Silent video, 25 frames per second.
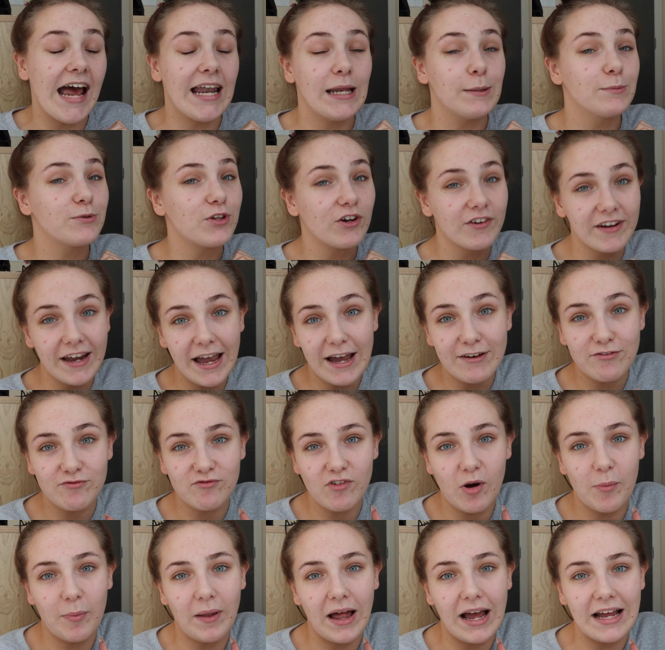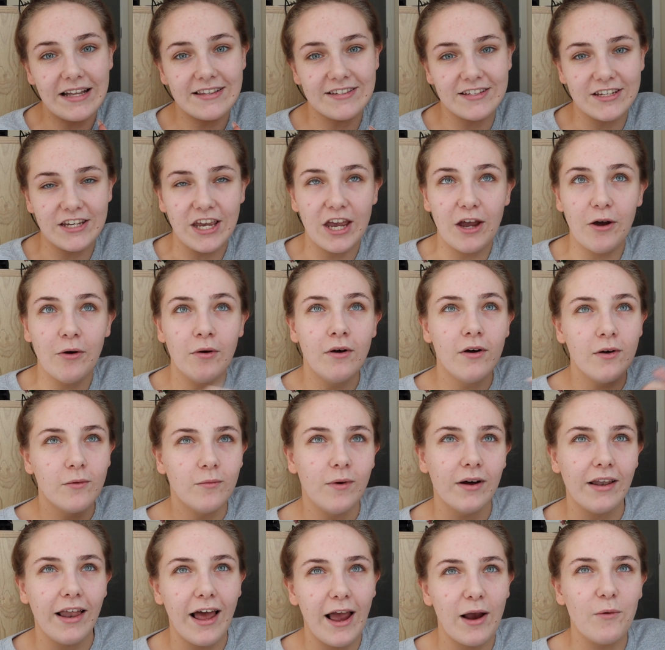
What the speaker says: And I'm sorry I haven't replied to you. Well,